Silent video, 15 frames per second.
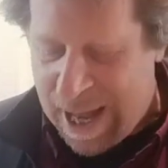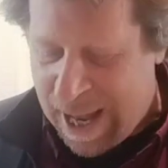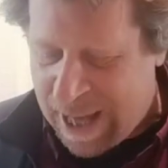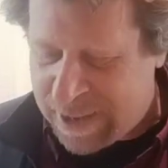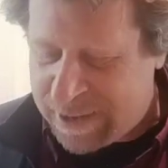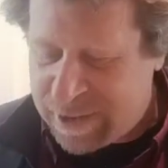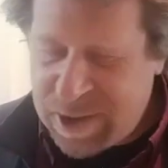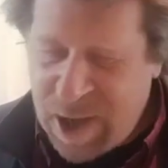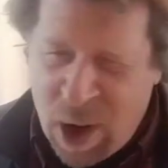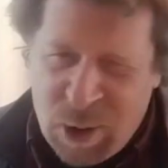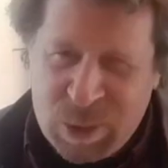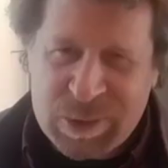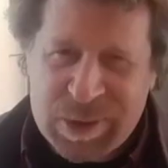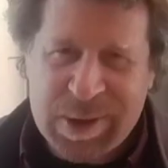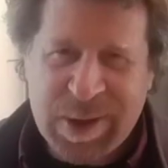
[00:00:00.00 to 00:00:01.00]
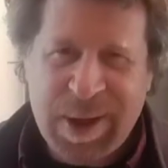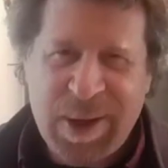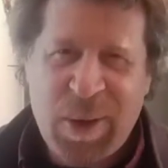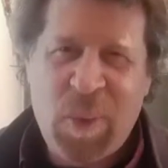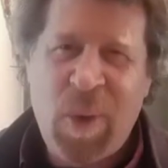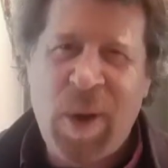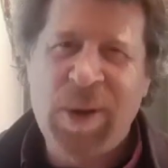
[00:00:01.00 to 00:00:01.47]
and don't
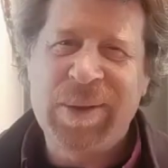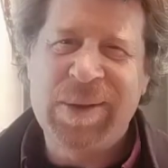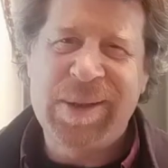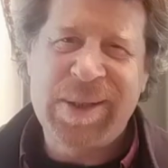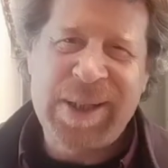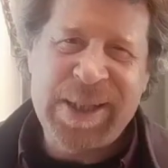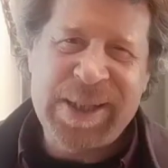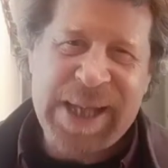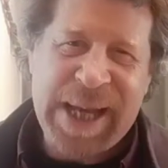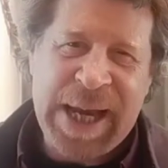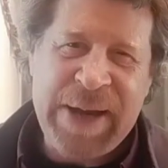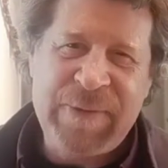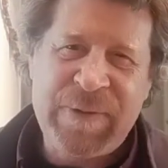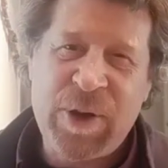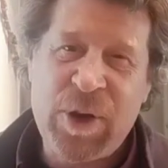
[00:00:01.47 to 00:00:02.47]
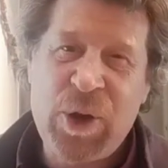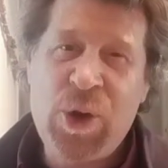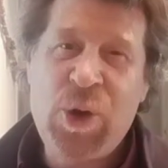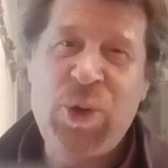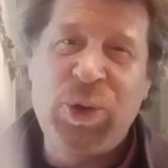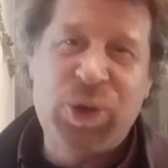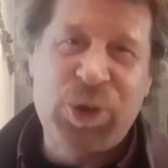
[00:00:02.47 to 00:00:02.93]
want this
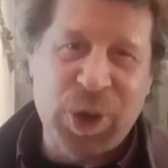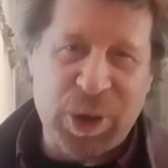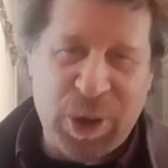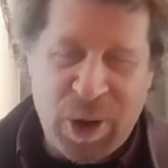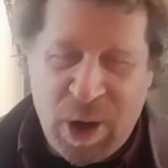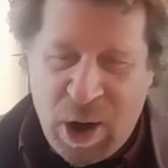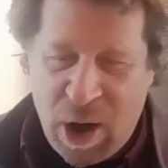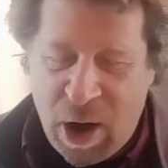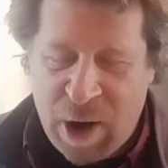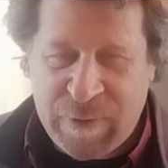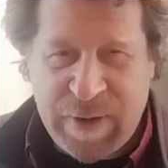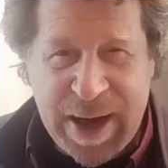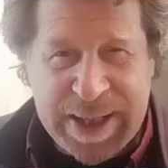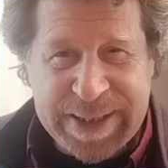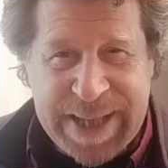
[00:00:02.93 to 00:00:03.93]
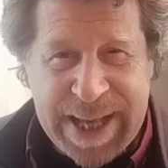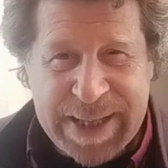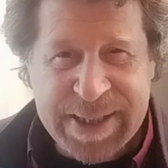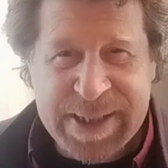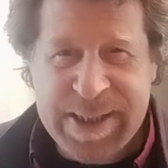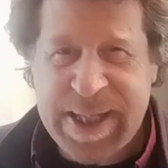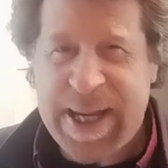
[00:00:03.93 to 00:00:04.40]
evolution of
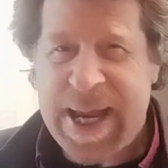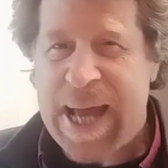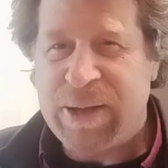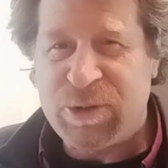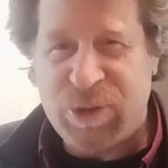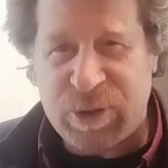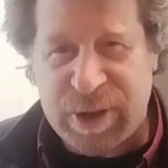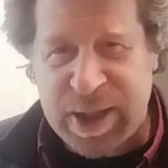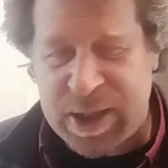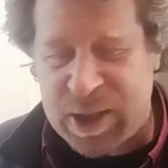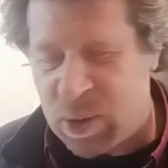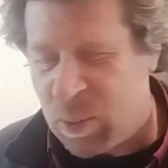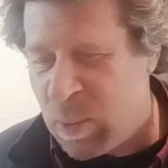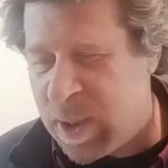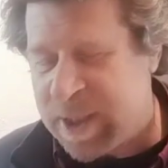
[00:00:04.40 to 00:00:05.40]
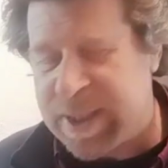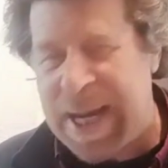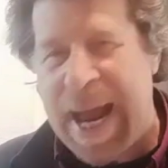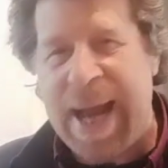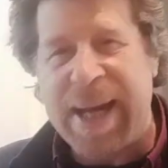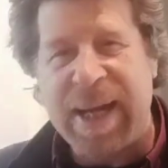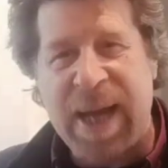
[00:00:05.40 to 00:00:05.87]
identity and tradition, which
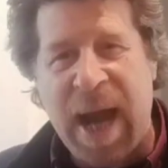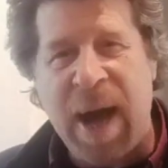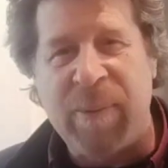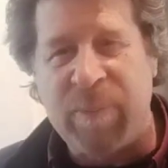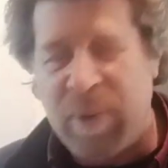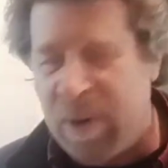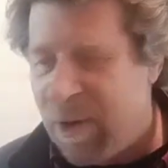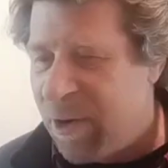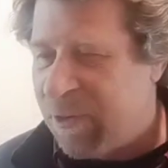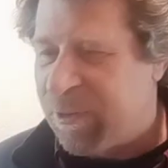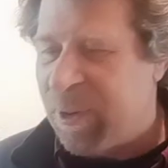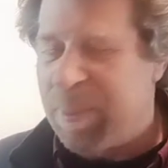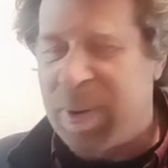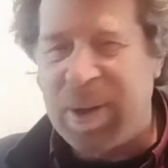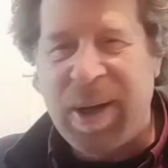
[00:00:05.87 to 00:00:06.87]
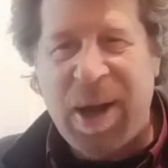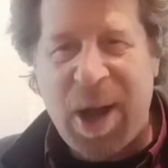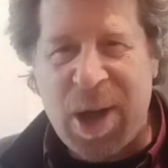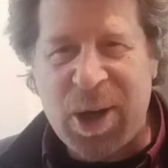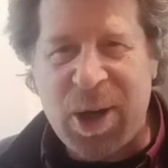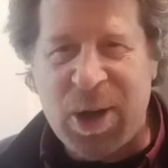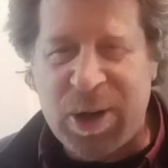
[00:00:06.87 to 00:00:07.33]
can come from
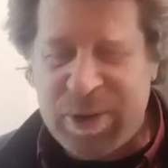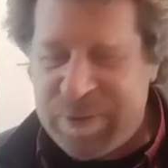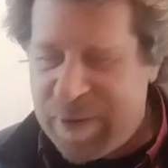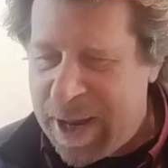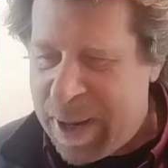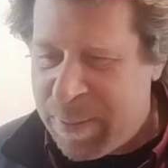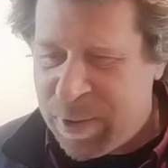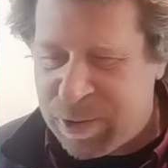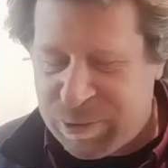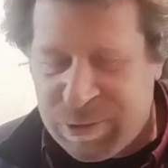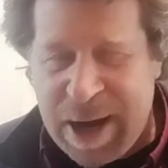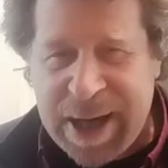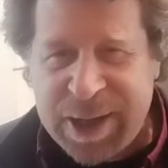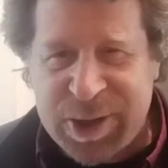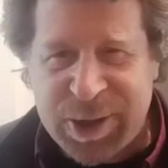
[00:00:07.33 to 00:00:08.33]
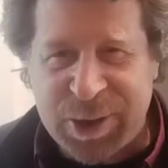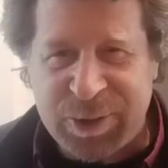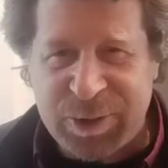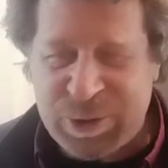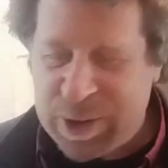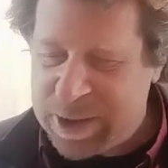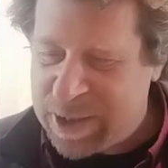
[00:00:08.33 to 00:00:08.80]
a, a lot of immigration.
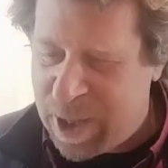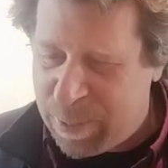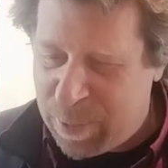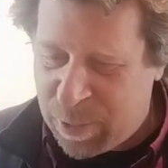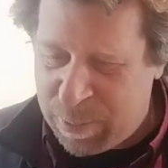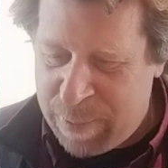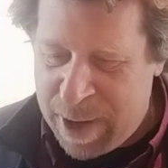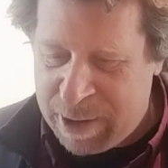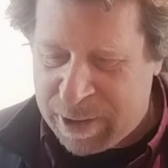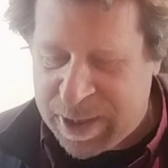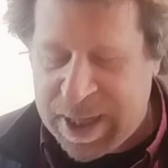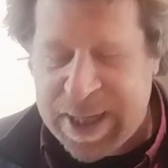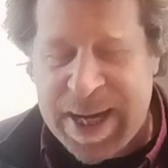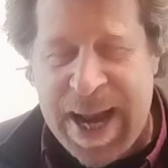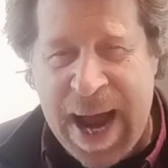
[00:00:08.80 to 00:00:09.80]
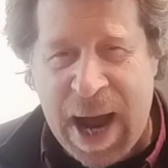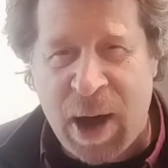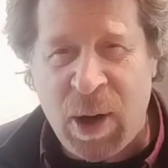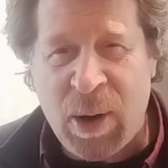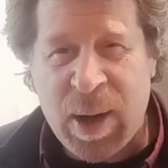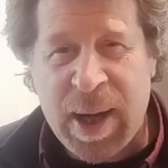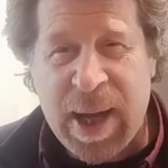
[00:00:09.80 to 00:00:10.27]
For example, America
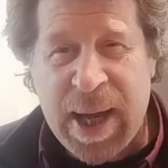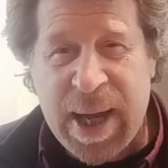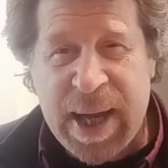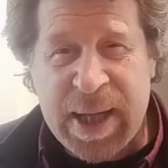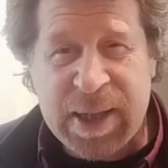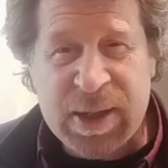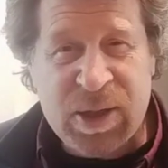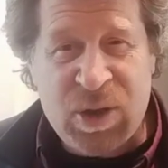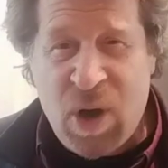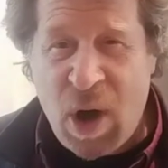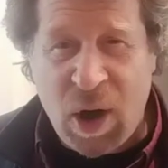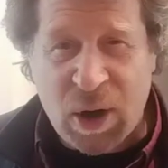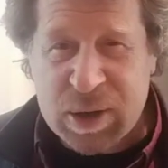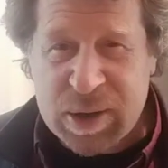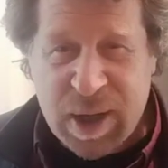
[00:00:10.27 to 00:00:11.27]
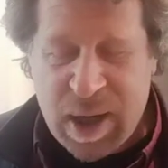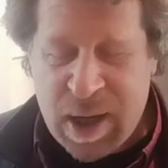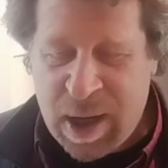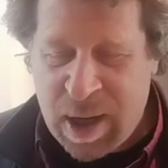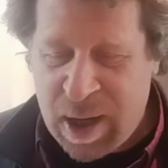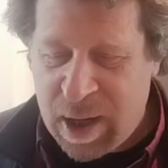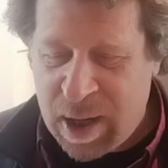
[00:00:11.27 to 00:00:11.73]
now is not
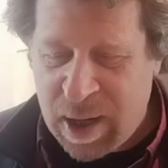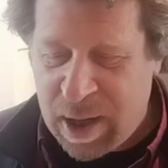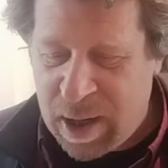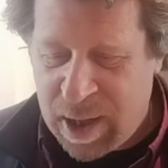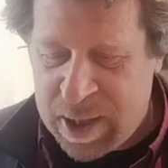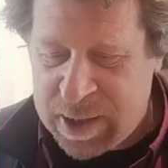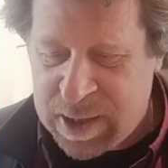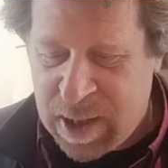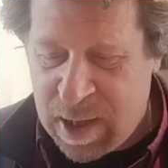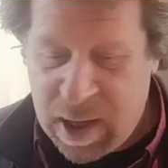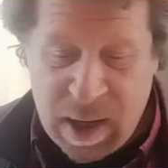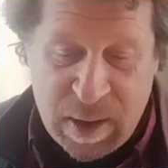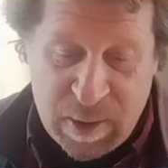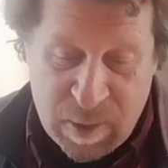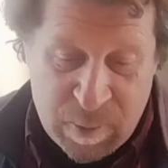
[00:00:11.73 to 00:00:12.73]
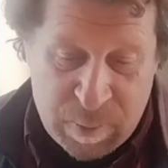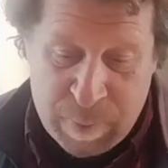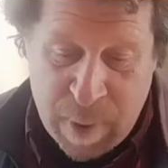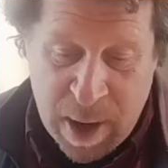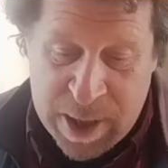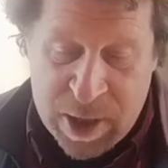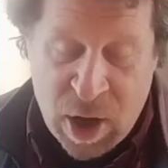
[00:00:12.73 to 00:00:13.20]
uh, is a
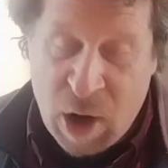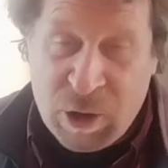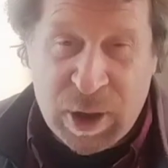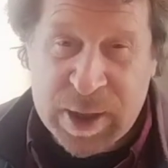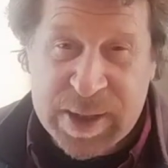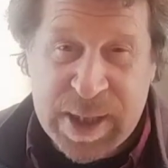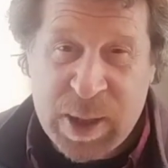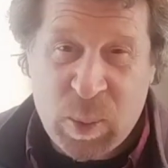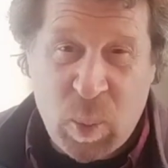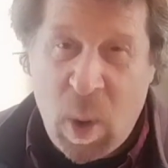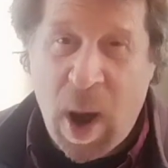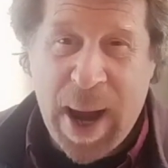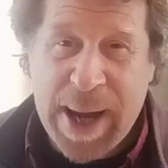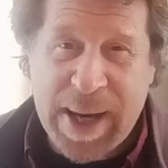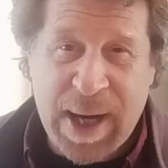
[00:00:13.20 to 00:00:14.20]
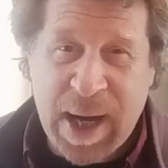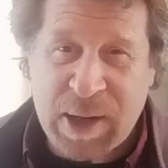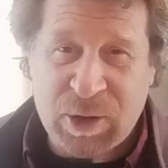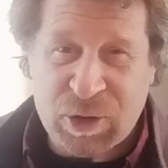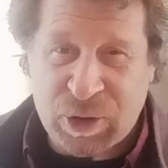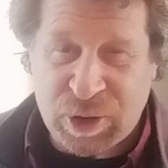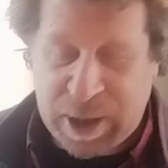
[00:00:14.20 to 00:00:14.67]
minority white
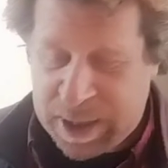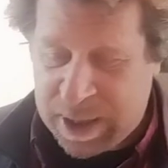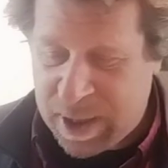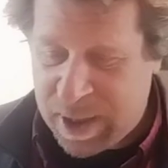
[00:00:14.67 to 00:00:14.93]
country,